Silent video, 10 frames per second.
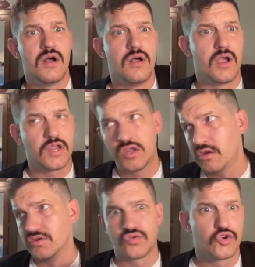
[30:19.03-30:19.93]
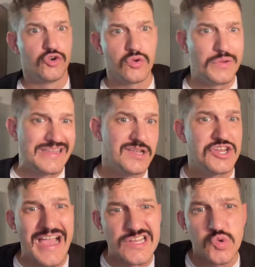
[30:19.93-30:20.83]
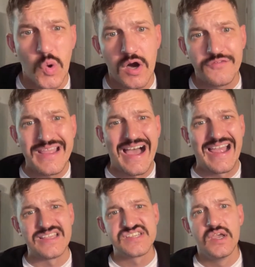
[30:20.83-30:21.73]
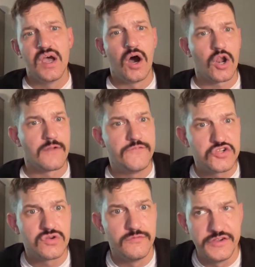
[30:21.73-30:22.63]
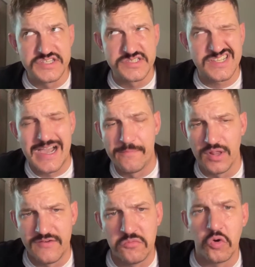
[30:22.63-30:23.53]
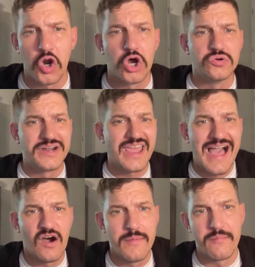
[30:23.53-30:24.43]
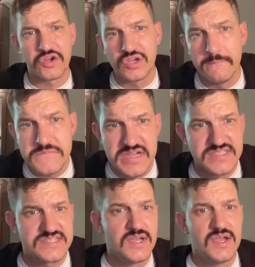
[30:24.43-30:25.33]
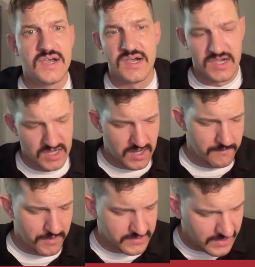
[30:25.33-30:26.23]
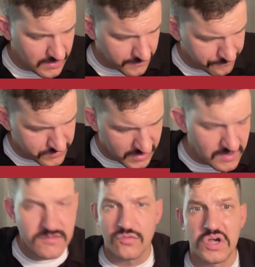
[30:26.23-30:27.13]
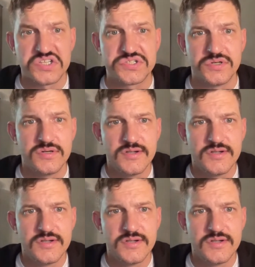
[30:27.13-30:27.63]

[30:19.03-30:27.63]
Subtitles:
a huge recruiting weekend. You had 12 guys on official visits. A couple of them were already Alabama commits, but Keelan Russell